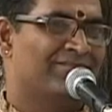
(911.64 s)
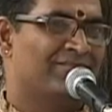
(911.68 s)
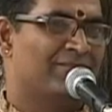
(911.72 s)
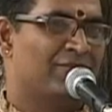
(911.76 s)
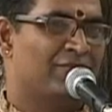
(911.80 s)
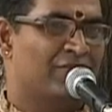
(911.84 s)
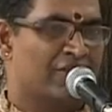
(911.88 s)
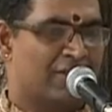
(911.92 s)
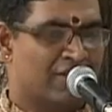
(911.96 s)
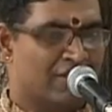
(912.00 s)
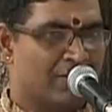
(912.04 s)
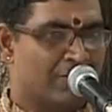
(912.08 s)

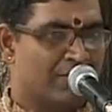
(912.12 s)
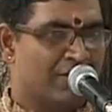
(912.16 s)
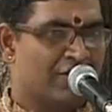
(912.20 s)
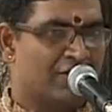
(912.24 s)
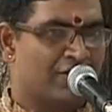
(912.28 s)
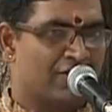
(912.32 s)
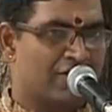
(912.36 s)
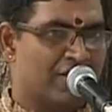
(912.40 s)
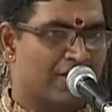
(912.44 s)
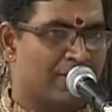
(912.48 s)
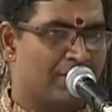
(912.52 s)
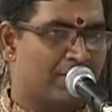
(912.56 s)
Misra Jampai
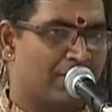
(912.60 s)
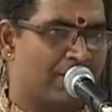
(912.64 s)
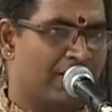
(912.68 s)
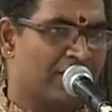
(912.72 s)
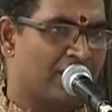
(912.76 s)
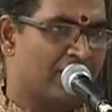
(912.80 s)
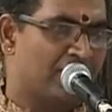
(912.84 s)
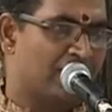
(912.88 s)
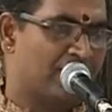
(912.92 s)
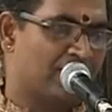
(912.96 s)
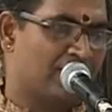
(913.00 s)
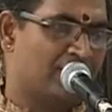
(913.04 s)
is 10
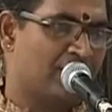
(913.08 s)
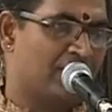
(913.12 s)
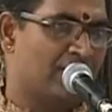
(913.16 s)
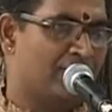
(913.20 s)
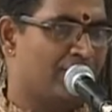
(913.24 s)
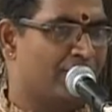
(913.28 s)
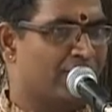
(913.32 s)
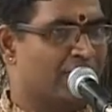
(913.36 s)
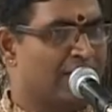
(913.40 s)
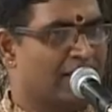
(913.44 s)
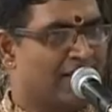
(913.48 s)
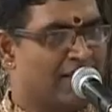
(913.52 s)
beats.
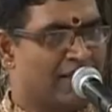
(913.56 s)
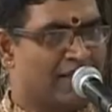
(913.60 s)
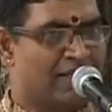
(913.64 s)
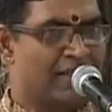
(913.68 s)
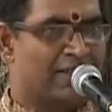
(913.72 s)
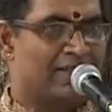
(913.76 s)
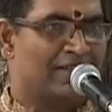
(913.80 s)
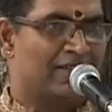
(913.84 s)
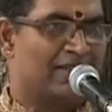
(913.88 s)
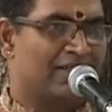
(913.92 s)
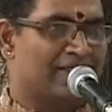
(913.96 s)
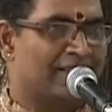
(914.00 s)
If you take
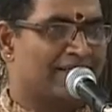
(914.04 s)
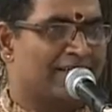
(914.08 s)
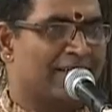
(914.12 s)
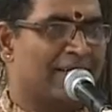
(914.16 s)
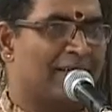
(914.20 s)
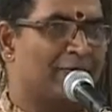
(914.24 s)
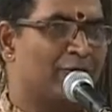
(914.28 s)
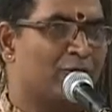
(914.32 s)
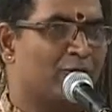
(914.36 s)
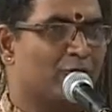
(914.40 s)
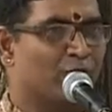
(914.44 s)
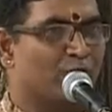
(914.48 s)
the
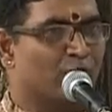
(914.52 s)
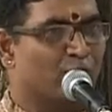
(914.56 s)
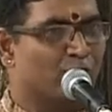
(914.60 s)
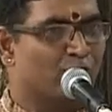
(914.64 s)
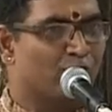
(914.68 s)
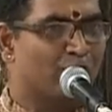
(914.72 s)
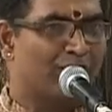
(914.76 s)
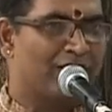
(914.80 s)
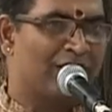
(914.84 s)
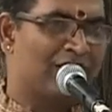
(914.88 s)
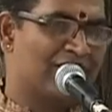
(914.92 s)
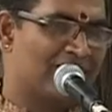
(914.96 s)
same
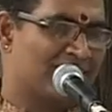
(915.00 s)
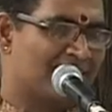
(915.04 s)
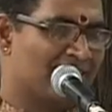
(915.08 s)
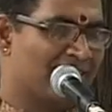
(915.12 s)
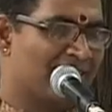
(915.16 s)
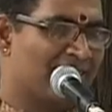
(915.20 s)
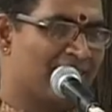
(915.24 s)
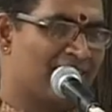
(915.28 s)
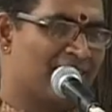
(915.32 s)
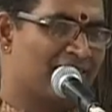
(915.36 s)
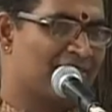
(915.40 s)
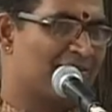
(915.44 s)
2 beats
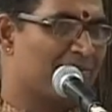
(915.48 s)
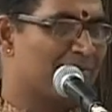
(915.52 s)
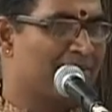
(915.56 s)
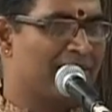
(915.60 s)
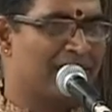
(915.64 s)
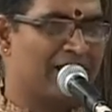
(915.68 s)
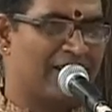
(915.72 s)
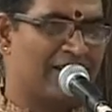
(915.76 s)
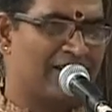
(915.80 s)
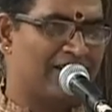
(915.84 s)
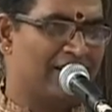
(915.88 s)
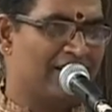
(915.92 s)
as
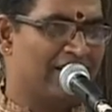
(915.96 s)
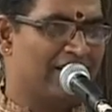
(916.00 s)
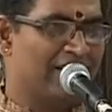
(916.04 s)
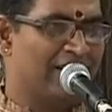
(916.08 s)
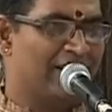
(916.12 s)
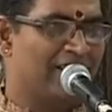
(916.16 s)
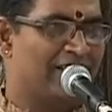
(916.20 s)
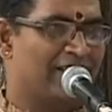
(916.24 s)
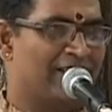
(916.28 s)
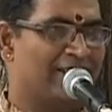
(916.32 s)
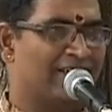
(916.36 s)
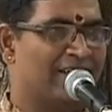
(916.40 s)
B and
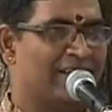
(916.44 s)
D,